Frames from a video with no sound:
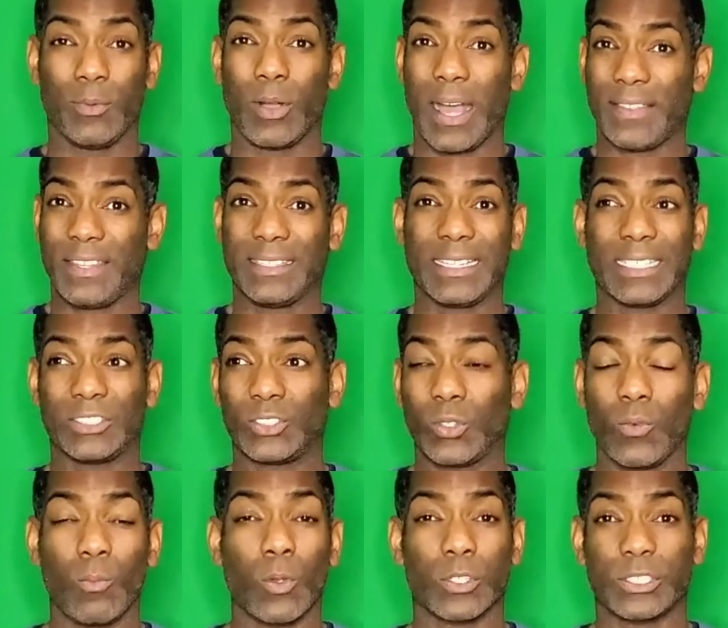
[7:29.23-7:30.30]
I think that's so
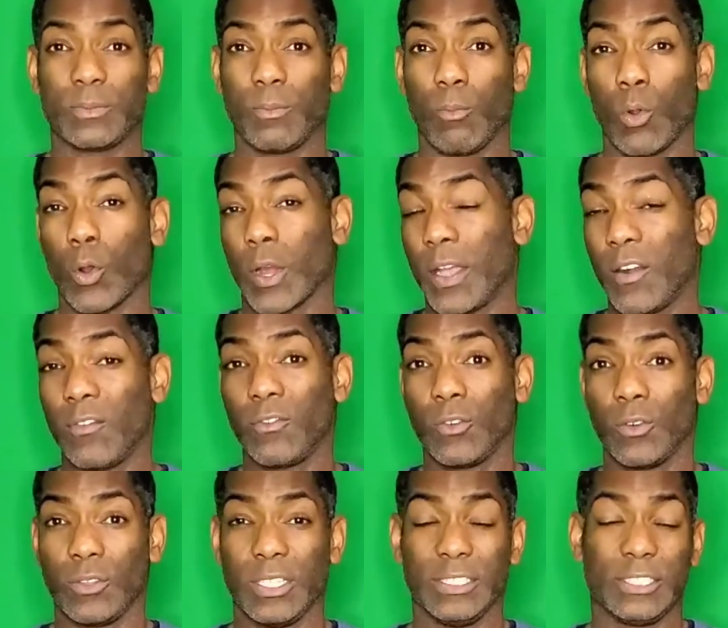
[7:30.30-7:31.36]
much more helpful than